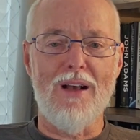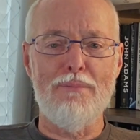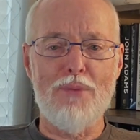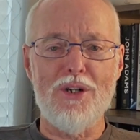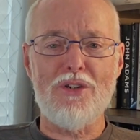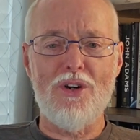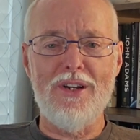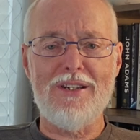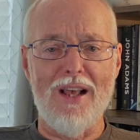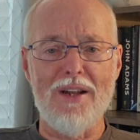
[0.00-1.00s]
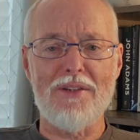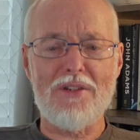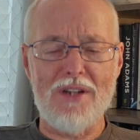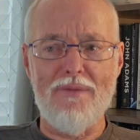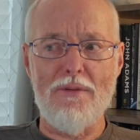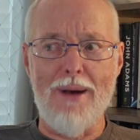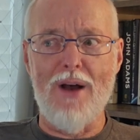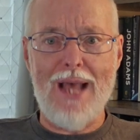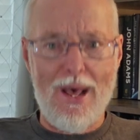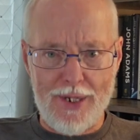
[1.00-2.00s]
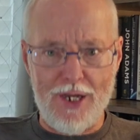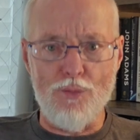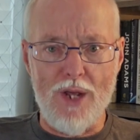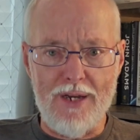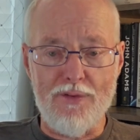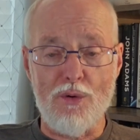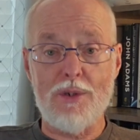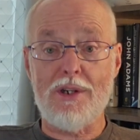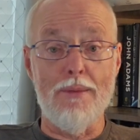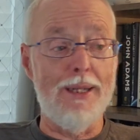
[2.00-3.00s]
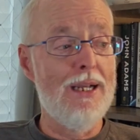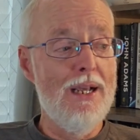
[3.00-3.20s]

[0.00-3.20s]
I'm pretty sure he's selling stuff about how to get ready for what's coming.